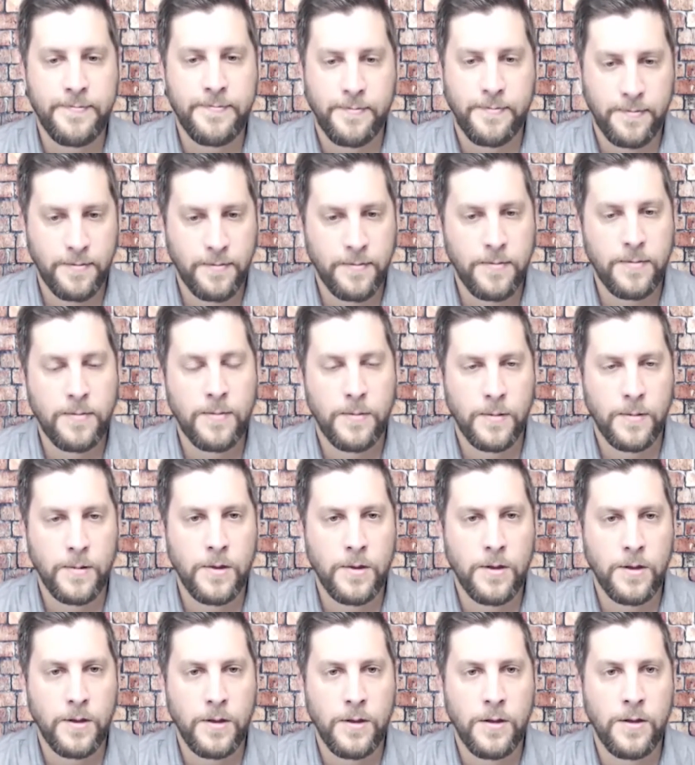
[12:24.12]

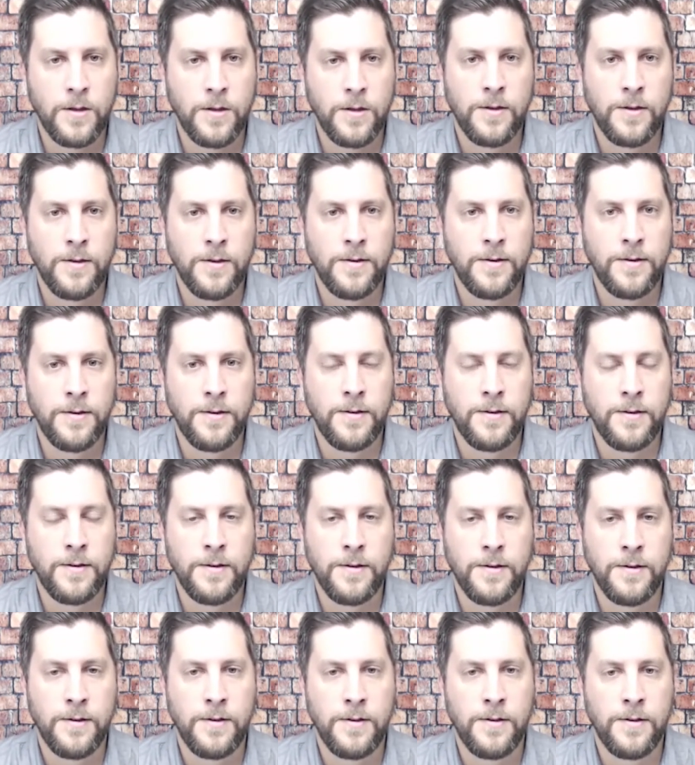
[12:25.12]

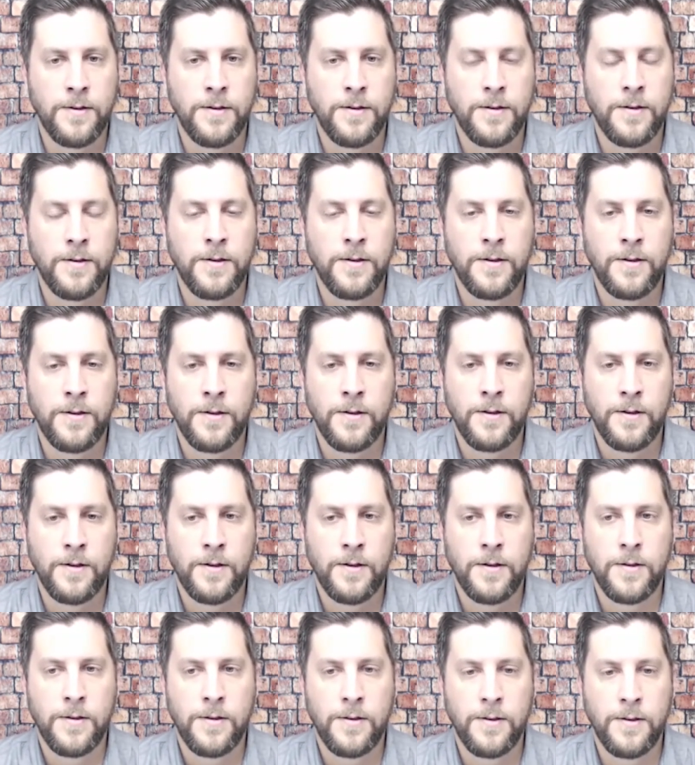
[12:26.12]

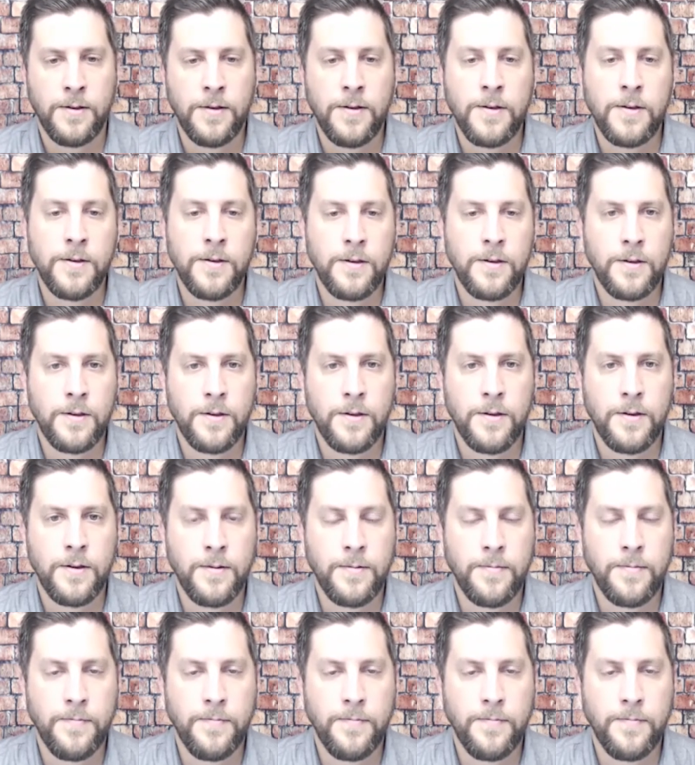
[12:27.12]
This person isn't speaking.